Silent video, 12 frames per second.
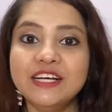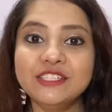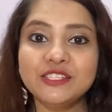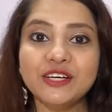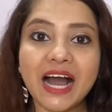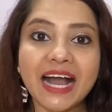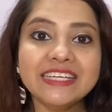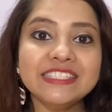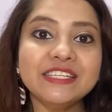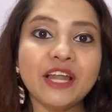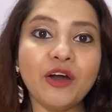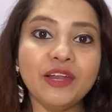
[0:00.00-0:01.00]
So guys,
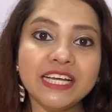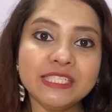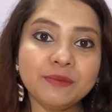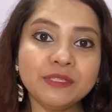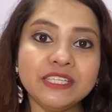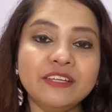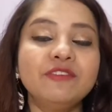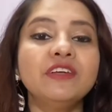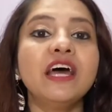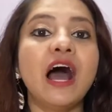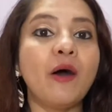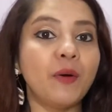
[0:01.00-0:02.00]
now let's proceed
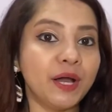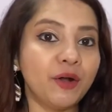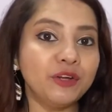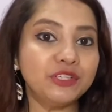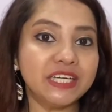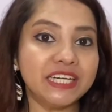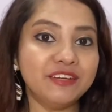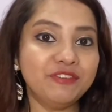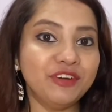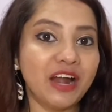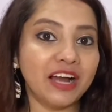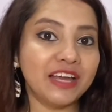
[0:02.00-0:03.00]
with how I got ready
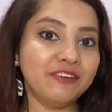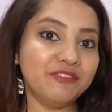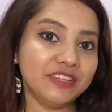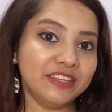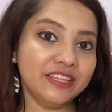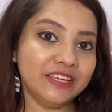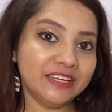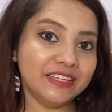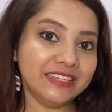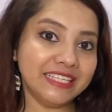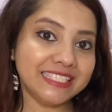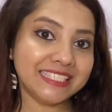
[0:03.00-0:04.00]
for Rakhi with
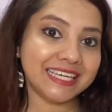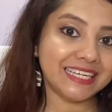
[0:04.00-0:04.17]
this kit.